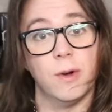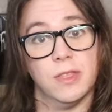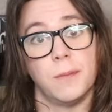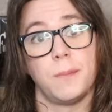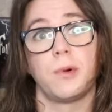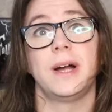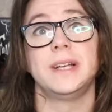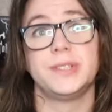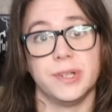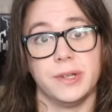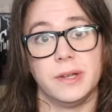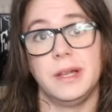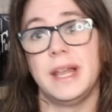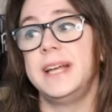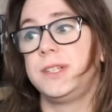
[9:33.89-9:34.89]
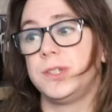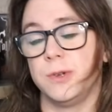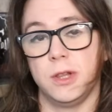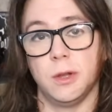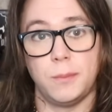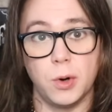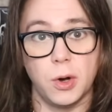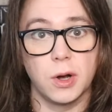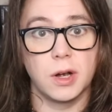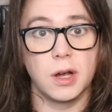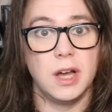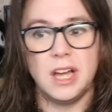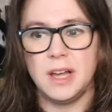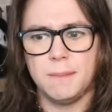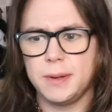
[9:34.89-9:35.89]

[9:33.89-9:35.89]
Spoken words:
in the present, later in the book.